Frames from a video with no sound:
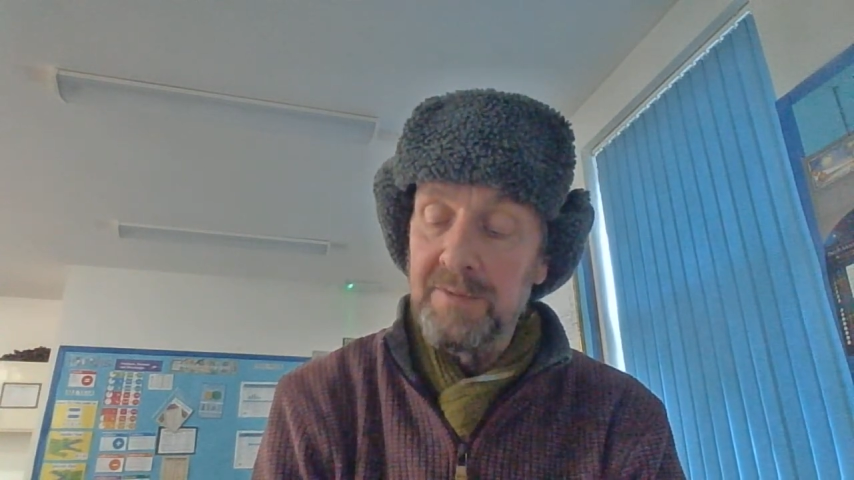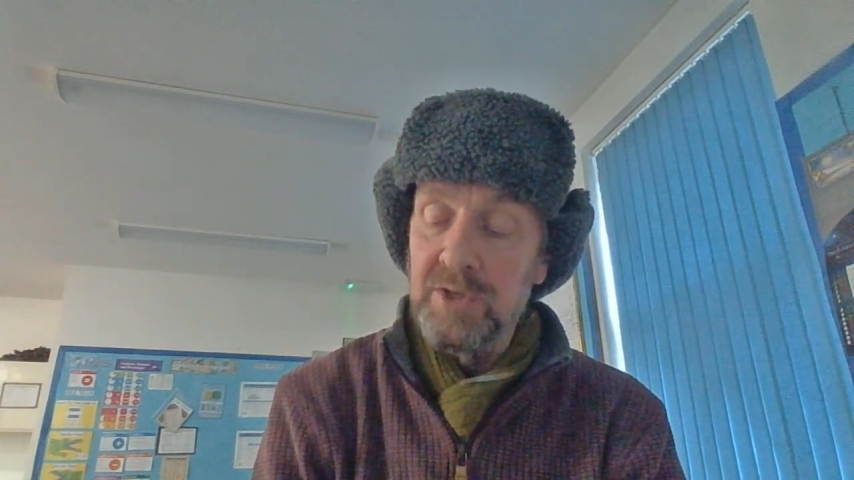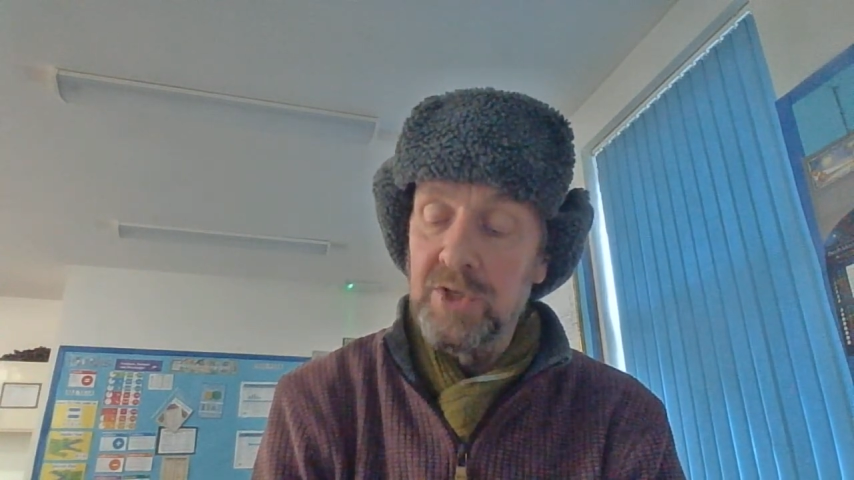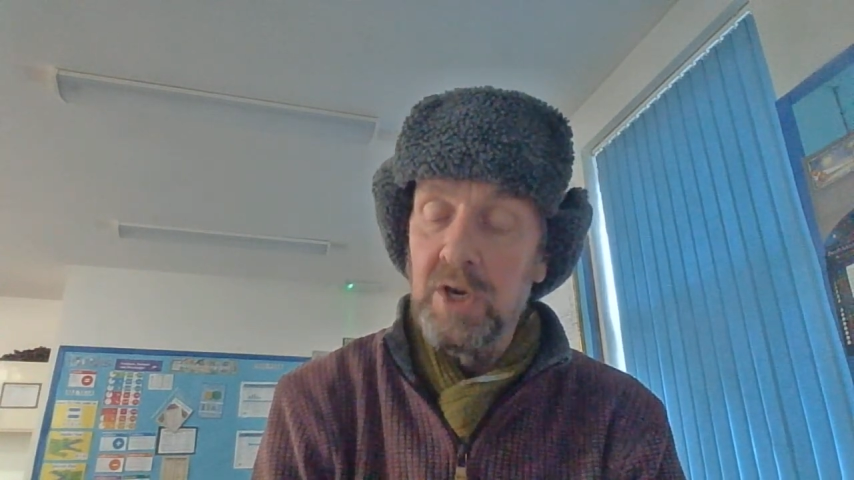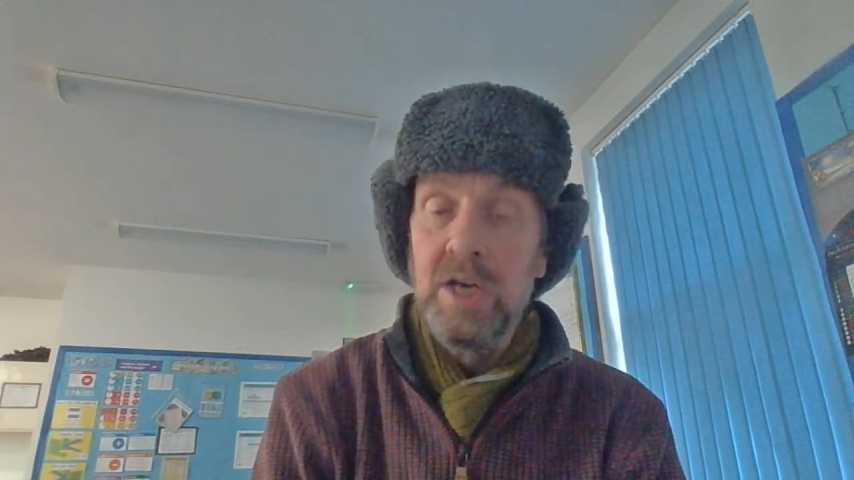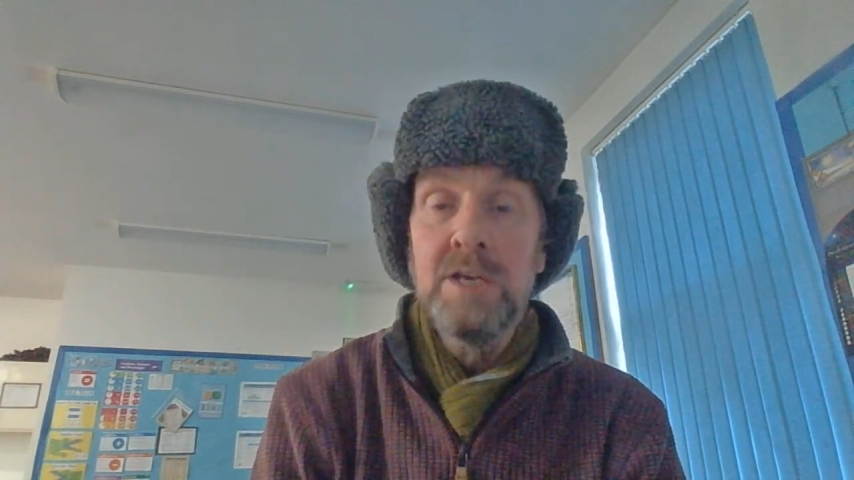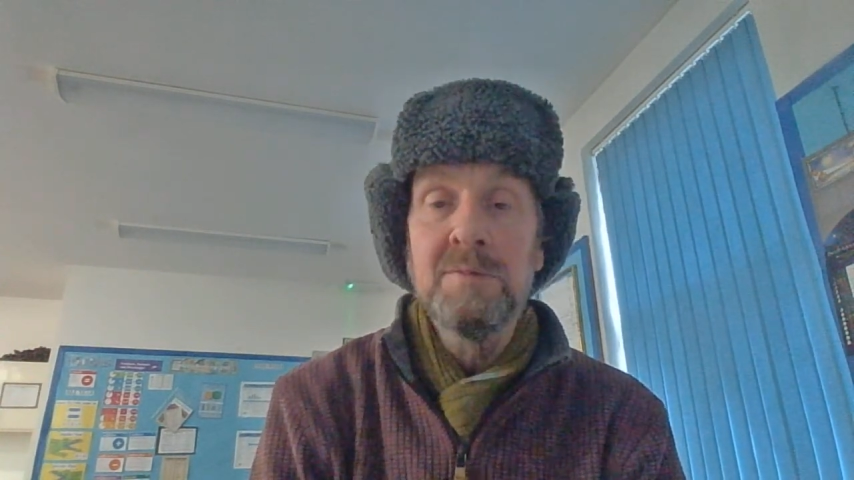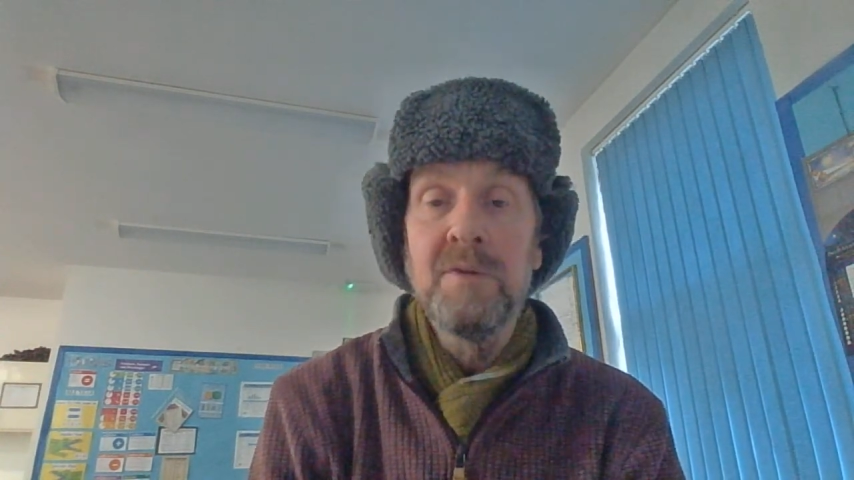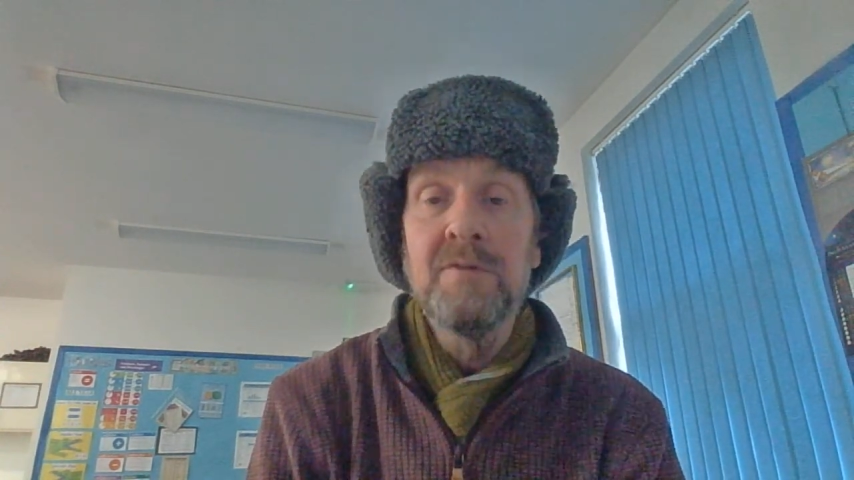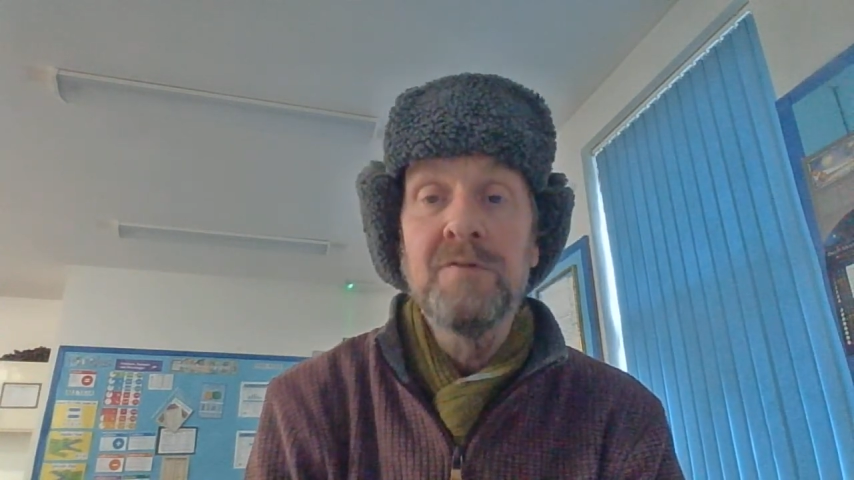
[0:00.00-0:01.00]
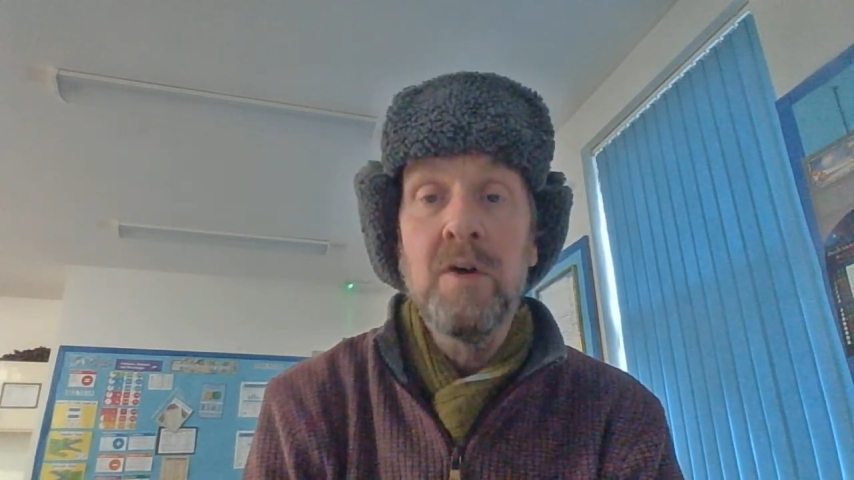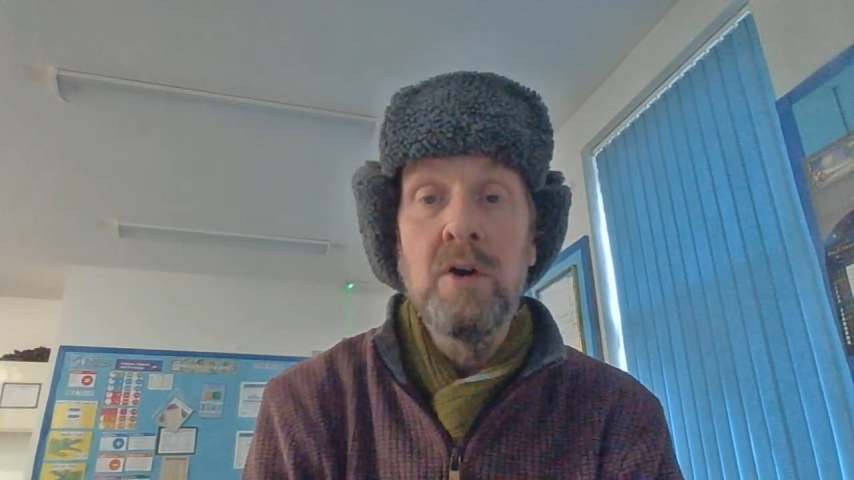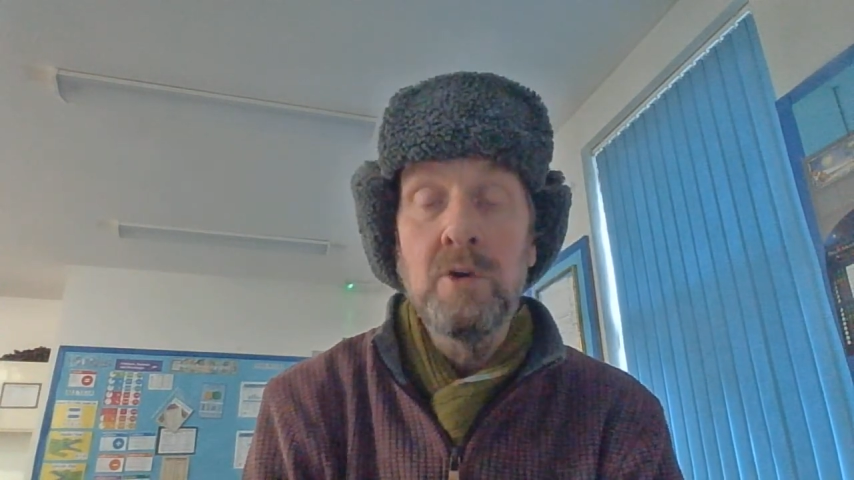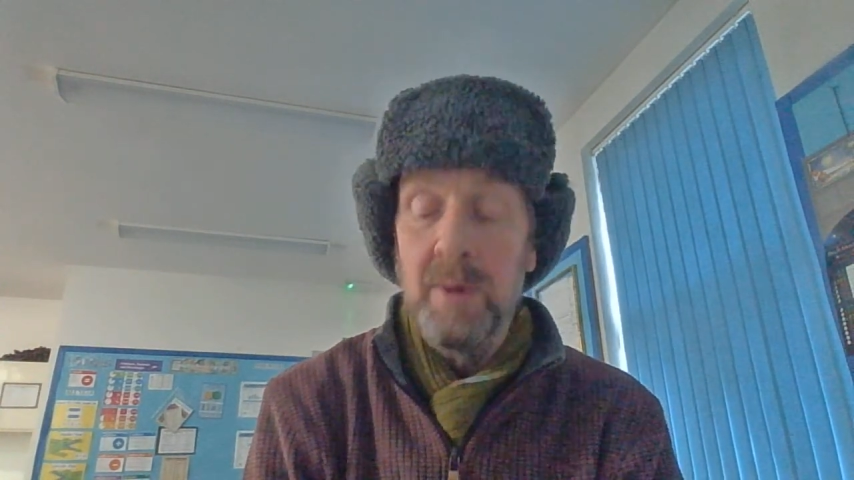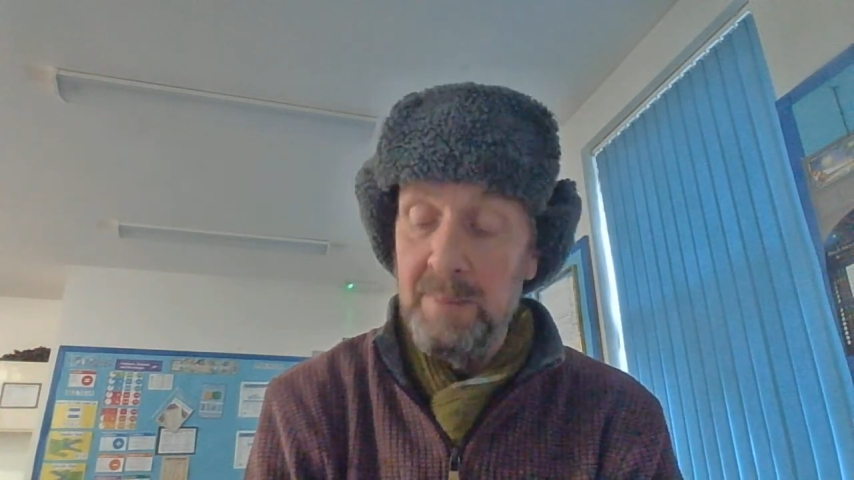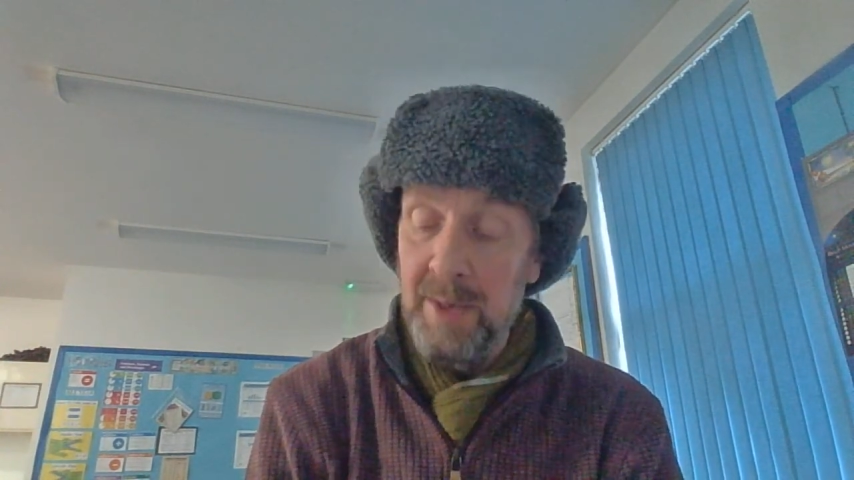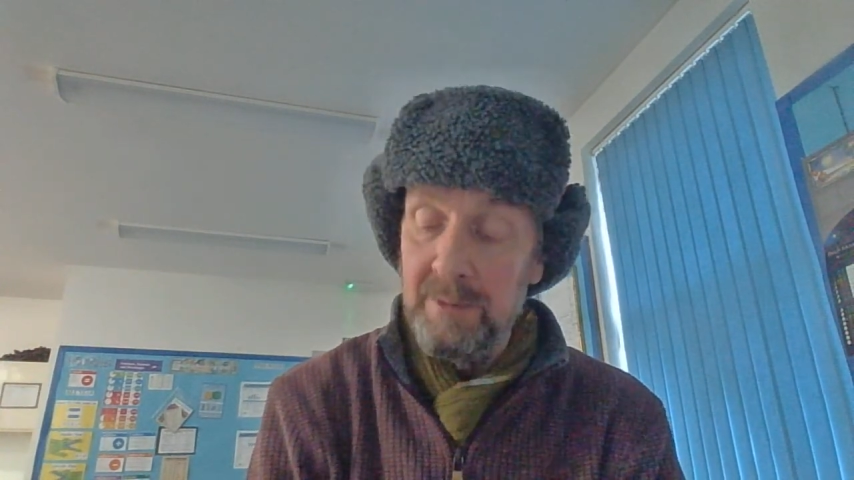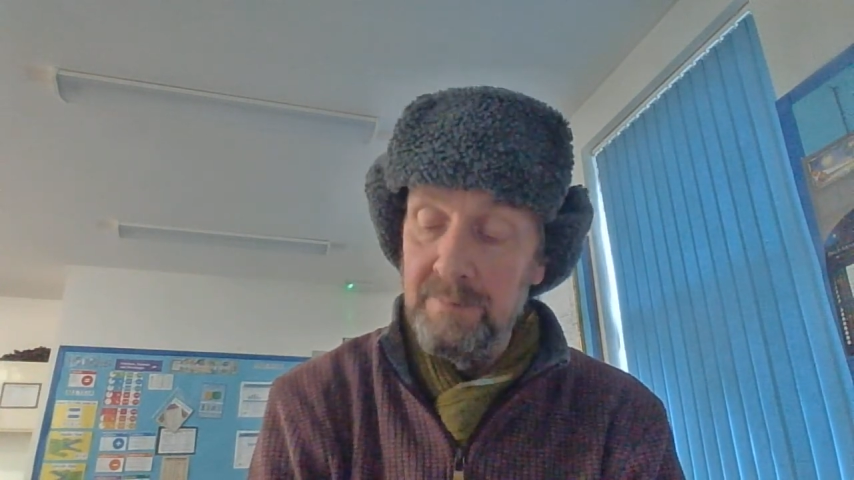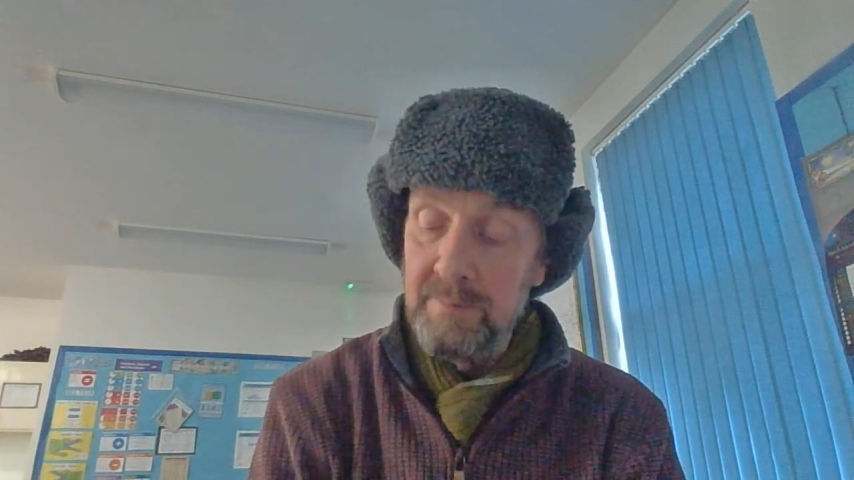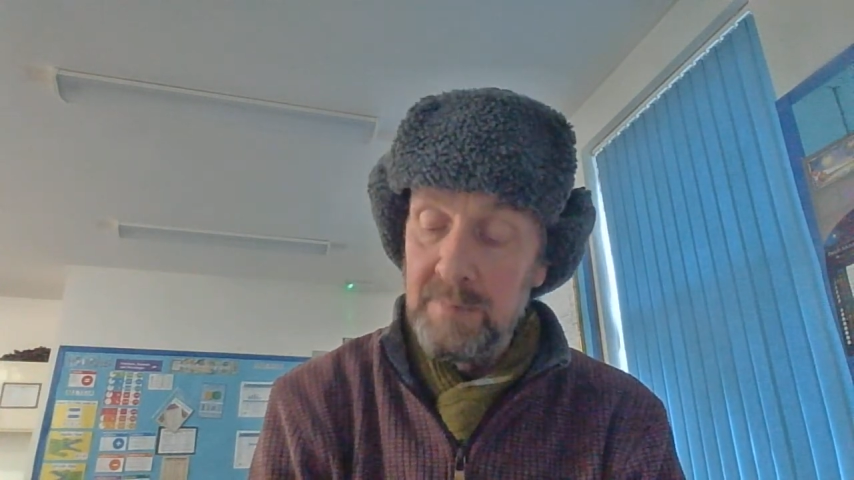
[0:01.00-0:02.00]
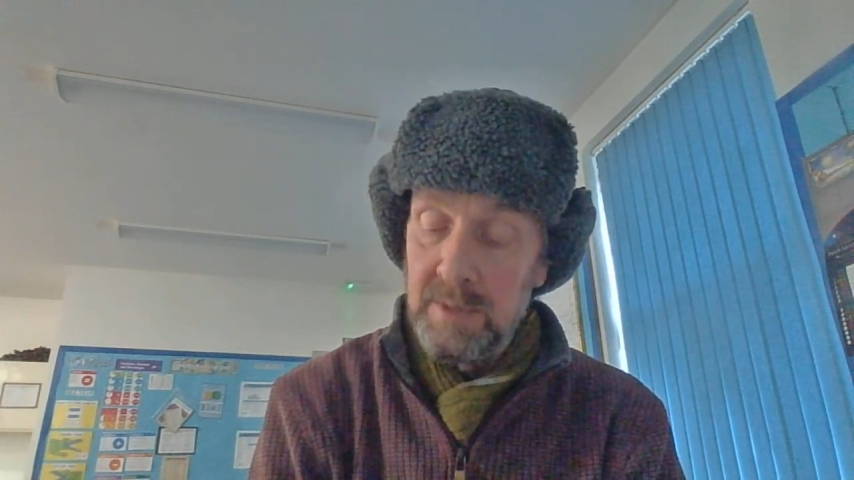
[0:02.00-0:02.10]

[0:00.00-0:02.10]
the chime of a faraway bell.